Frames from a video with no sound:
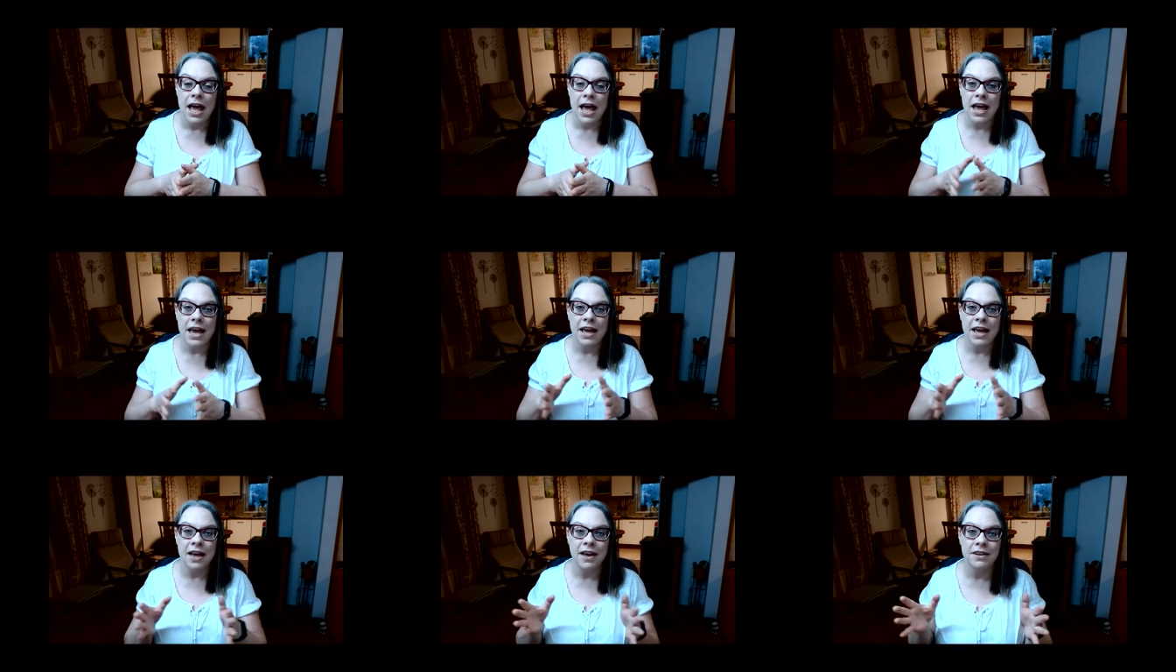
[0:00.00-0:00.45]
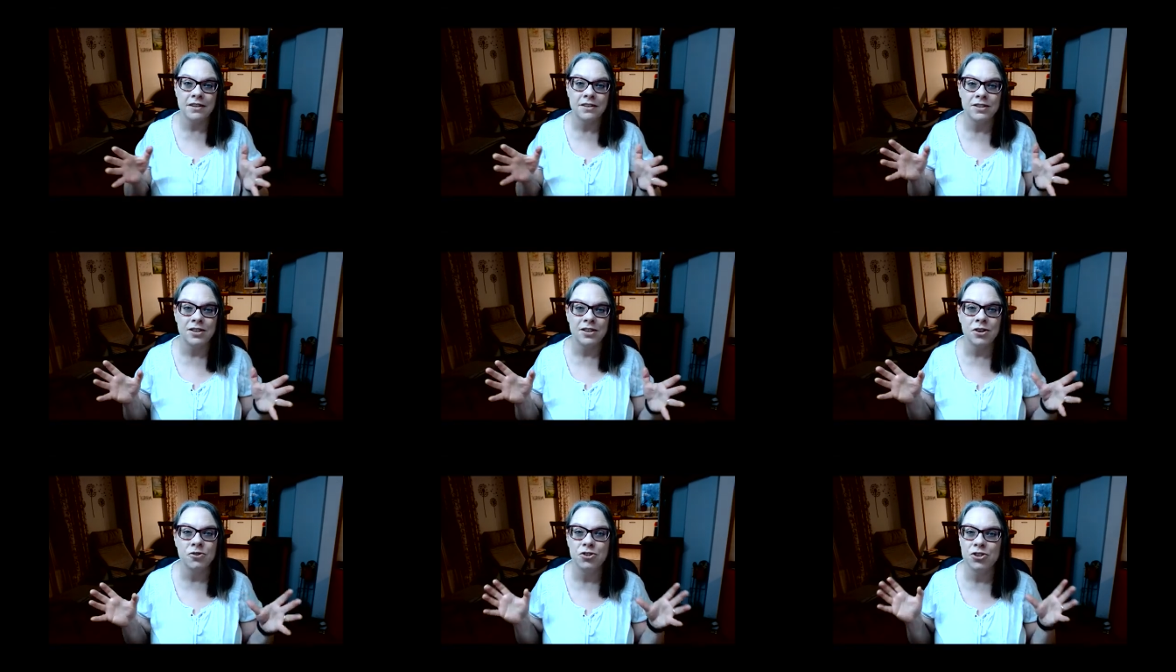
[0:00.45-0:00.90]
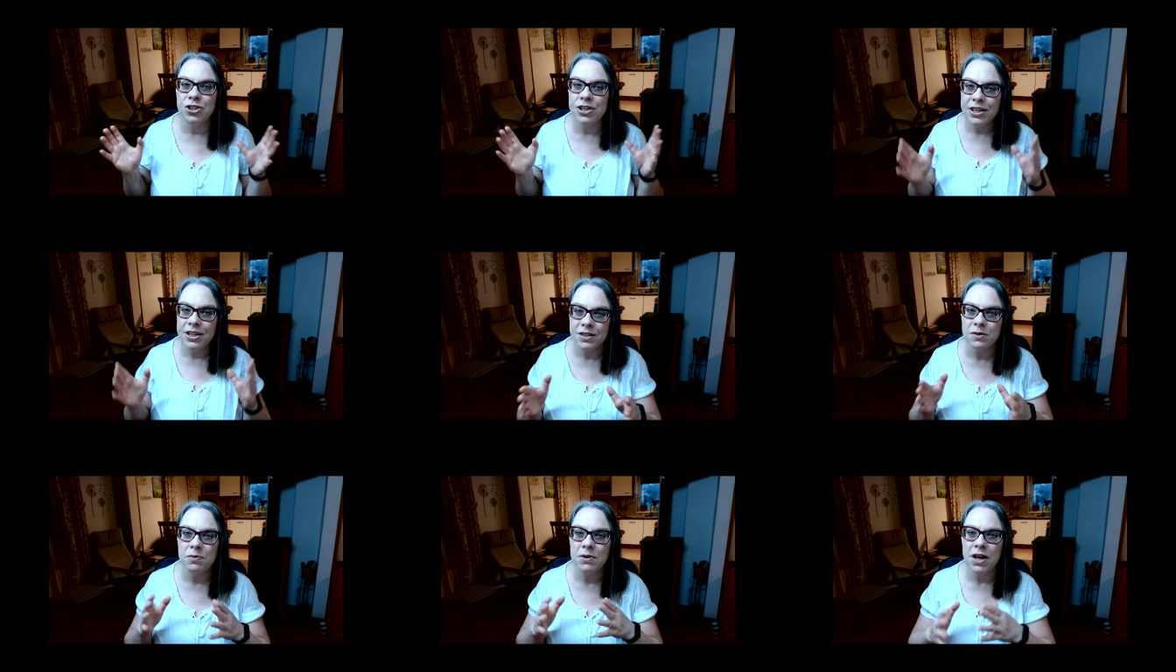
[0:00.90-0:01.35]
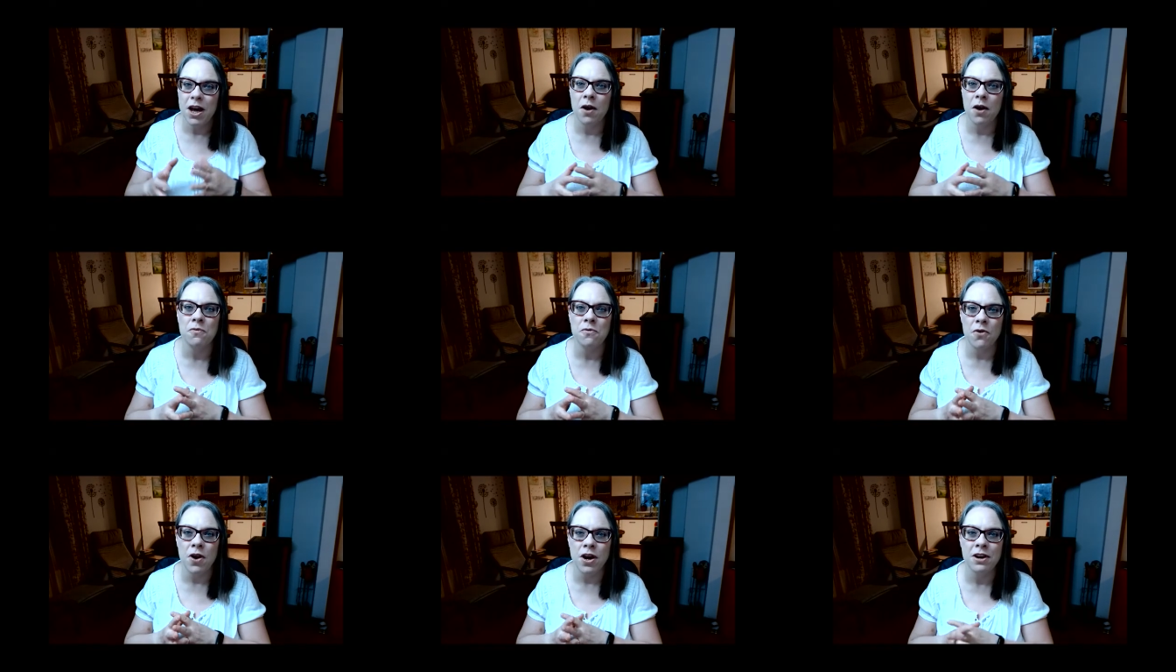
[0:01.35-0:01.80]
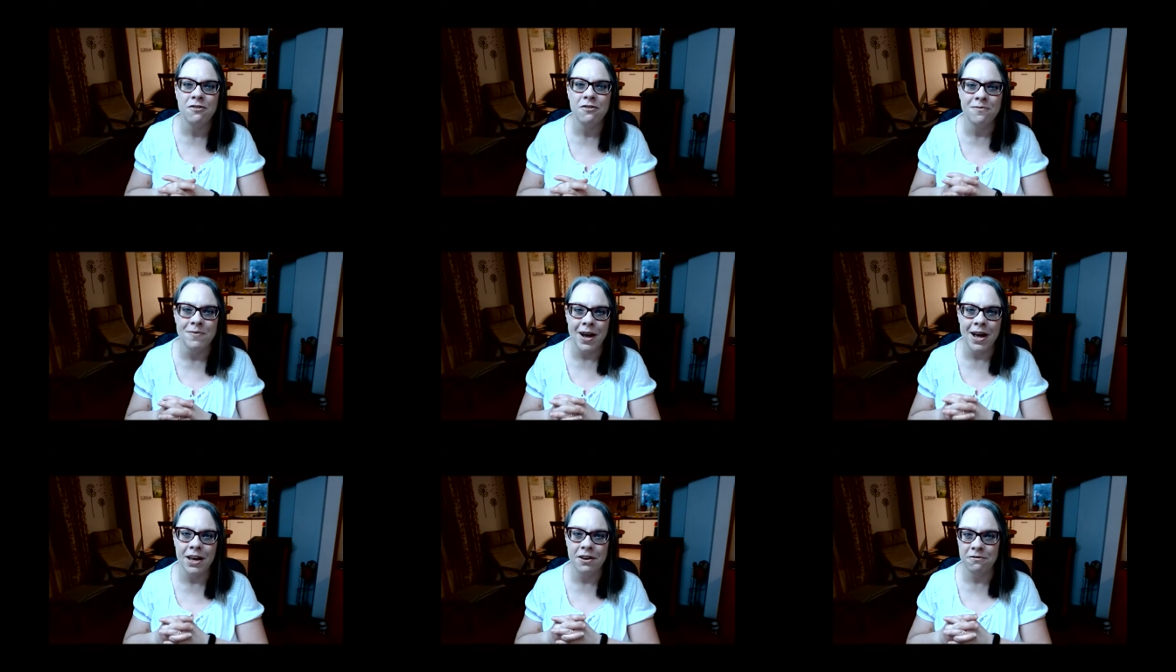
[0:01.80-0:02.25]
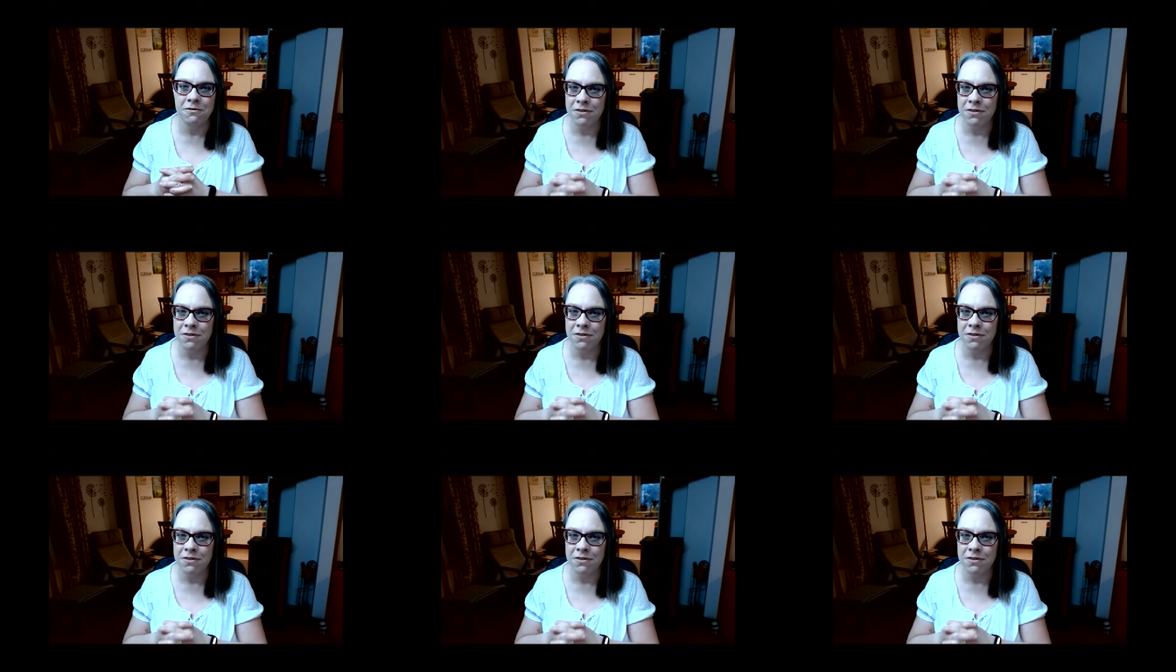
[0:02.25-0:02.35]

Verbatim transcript: And so, she has become one of my